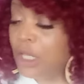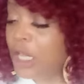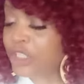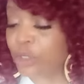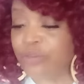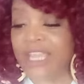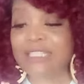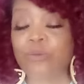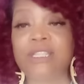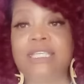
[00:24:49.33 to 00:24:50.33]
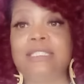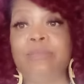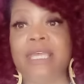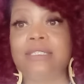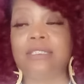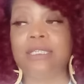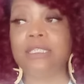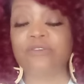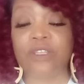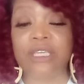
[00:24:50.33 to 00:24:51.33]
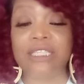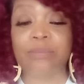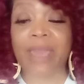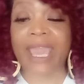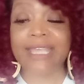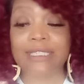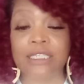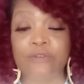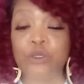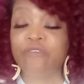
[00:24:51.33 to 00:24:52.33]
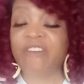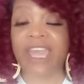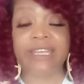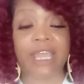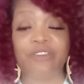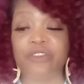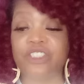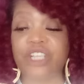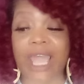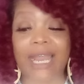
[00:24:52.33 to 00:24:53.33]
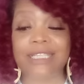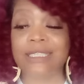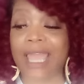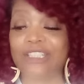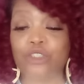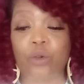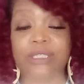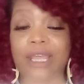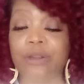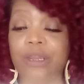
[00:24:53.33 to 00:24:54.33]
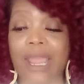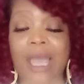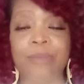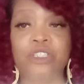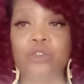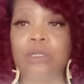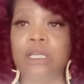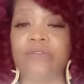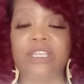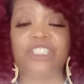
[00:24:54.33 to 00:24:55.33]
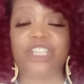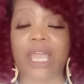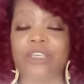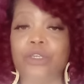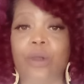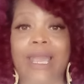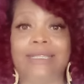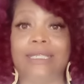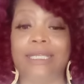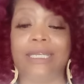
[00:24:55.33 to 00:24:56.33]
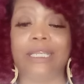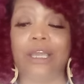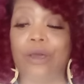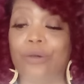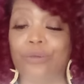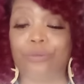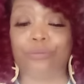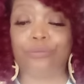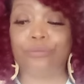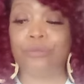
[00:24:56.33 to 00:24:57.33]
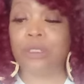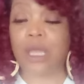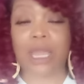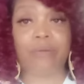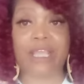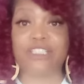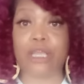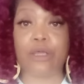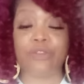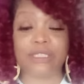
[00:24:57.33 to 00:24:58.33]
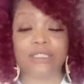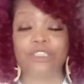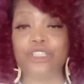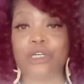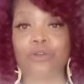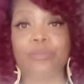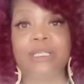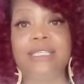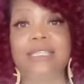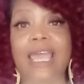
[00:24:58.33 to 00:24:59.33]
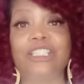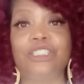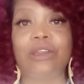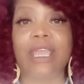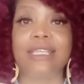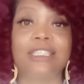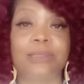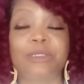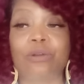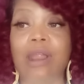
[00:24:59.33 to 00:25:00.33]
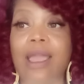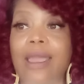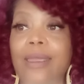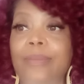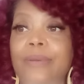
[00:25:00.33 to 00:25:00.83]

So that's what this message is for these masculines. If you find out that the child is not yours, I don't care how much you love that child, you're going to have to let it go. All right, y'all. This is a general. Please like, share, and subscribe.